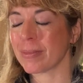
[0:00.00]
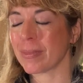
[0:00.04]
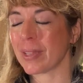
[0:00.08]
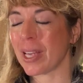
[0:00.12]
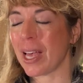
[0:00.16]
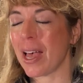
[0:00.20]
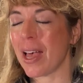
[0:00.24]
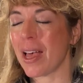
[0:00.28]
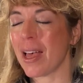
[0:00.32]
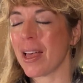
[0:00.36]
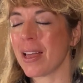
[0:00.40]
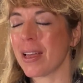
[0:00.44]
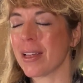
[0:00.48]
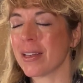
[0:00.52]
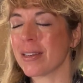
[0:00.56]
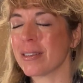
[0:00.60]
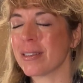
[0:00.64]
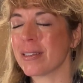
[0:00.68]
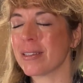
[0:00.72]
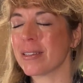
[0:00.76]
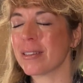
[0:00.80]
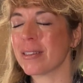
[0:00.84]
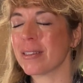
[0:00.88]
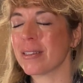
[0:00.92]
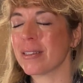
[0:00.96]

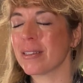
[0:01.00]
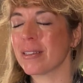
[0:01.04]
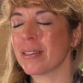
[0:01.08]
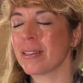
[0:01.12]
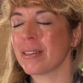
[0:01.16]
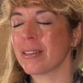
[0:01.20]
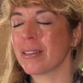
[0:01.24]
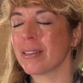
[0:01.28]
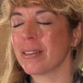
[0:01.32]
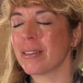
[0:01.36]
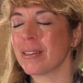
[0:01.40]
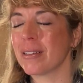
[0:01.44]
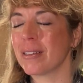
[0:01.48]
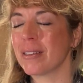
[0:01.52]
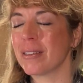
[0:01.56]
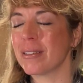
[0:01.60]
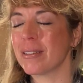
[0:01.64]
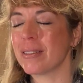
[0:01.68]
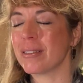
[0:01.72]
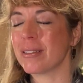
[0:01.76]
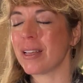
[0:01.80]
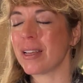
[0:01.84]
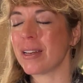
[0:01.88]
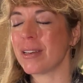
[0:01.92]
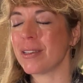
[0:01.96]
And
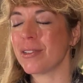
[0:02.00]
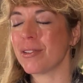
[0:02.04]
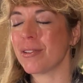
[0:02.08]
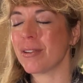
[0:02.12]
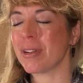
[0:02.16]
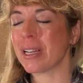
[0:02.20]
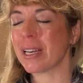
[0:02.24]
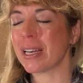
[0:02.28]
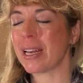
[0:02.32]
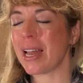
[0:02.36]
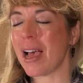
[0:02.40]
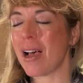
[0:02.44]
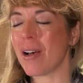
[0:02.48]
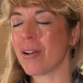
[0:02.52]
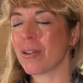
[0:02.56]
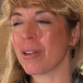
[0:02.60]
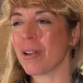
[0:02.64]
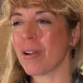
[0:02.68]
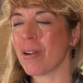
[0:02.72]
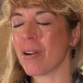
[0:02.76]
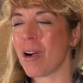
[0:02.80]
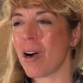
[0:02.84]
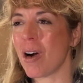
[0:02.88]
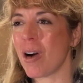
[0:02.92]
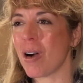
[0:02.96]
centering now
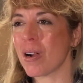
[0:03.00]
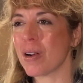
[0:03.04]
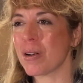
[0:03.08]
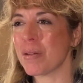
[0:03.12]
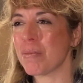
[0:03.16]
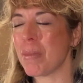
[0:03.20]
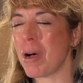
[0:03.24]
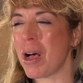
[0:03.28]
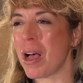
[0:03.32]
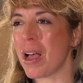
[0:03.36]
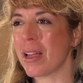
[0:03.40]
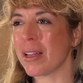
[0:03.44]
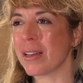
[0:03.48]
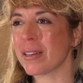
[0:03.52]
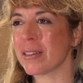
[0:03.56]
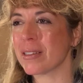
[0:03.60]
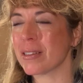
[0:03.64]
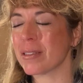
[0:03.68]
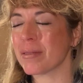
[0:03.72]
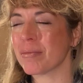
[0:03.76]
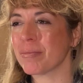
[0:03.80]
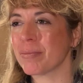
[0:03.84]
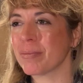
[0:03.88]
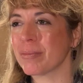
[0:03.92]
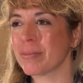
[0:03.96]
your heart-mind,
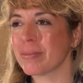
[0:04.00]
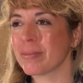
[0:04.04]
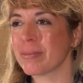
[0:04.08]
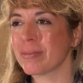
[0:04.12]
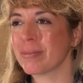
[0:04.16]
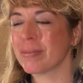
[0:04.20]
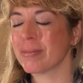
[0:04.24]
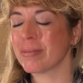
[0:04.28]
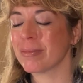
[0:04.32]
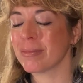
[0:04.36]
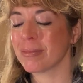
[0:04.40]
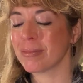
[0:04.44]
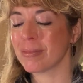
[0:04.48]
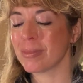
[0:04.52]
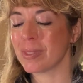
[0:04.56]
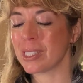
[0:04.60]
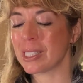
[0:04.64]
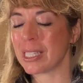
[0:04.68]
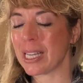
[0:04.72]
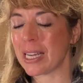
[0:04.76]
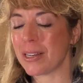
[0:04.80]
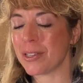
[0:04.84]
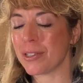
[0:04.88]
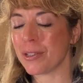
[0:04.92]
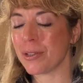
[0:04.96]

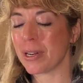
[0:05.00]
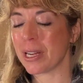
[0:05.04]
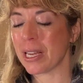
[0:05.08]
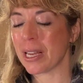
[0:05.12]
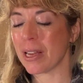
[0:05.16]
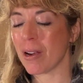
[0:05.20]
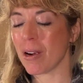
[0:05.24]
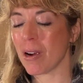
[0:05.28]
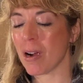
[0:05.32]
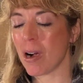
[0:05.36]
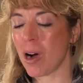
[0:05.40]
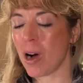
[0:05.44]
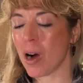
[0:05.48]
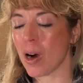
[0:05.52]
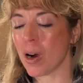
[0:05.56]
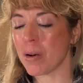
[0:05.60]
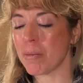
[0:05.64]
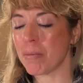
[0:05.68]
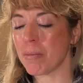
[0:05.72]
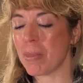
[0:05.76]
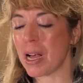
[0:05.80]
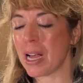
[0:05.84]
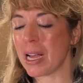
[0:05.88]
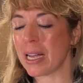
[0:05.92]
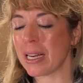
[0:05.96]
centering your
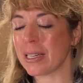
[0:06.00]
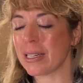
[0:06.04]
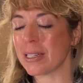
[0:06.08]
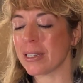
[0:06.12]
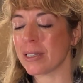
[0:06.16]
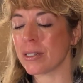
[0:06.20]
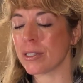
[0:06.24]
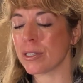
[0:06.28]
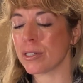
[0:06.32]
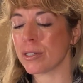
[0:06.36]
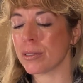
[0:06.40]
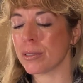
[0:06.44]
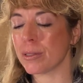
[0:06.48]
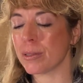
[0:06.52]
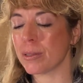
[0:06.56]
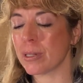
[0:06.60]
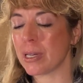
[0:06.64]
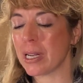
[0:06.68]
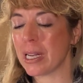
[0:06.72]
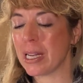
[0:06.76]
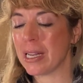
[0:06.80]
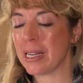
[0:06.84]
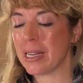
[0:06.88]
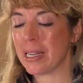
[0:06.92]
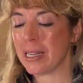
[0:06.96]
heart-mind into
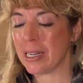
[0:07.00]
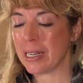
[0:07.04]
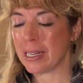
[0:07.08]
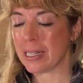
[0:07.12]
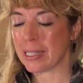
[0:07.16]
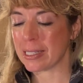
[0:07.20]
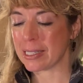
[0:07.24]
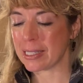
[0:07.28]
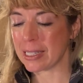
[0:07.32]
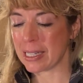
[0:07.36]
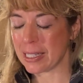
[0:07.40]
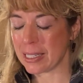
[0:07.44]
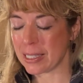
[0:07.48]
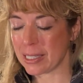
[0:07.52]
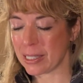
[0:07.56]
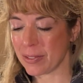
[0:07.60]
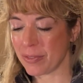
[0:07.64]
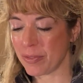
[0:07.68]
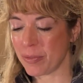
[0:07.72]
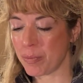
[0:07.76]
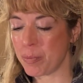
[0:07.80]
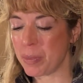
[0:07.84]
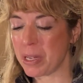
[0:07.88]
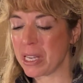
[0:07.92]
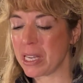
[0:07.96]
a sense
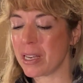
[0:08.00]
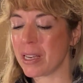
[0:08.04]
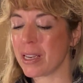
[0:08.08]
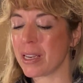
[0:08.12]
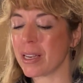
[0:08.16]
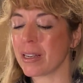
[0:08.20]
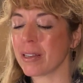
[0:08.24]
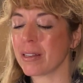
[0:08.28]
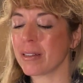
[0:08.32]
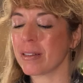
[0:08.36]
of being,